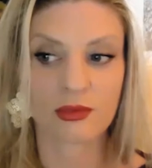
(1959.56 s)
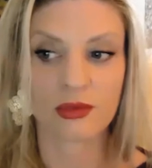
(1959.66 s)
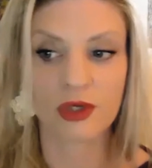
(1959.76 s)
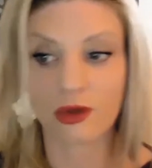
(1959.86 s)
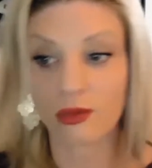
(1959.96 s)

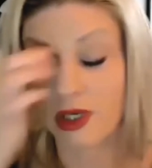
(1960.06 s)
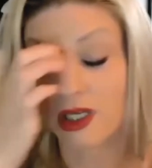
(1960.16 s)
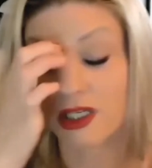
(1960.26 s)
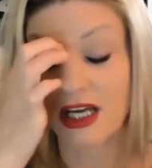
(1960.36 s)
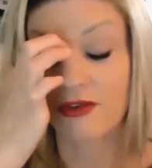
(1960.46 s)
you know,
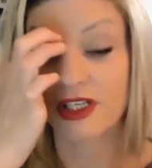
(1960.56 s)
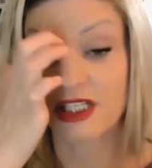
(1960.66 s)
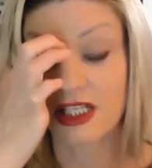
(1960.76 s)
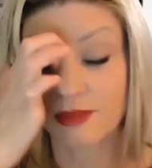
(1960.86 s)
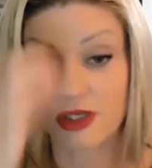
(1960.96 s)
really delving
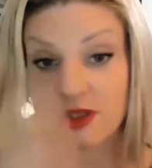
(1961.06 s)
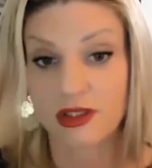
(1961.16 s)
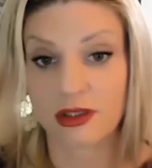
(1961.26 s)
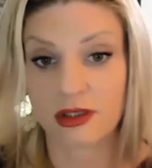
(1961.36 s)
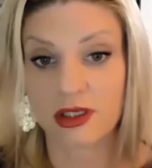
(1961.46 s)
deep
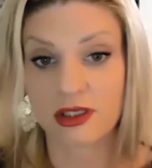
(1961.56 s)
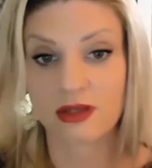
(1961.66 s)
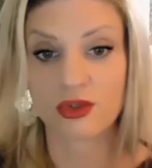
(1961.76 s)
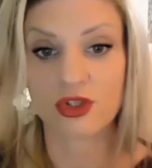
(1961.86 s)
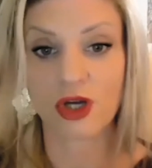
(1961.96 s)
into
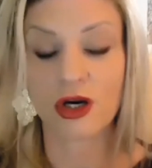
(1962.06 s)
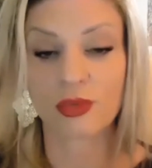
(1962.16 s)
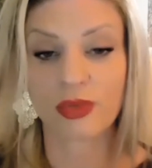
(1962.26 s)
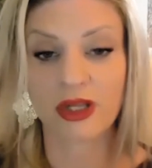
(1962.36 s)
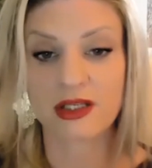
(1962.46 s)
those
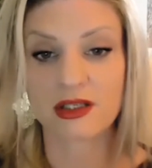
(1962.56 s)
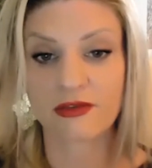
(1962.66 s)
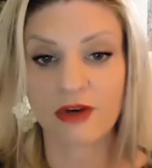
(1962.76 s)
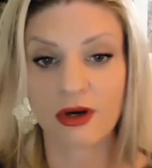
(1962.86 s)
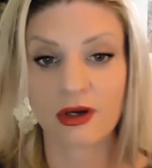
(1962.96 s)
darker places
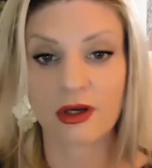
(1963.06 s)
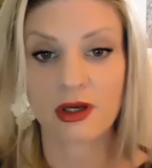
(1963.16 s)
of our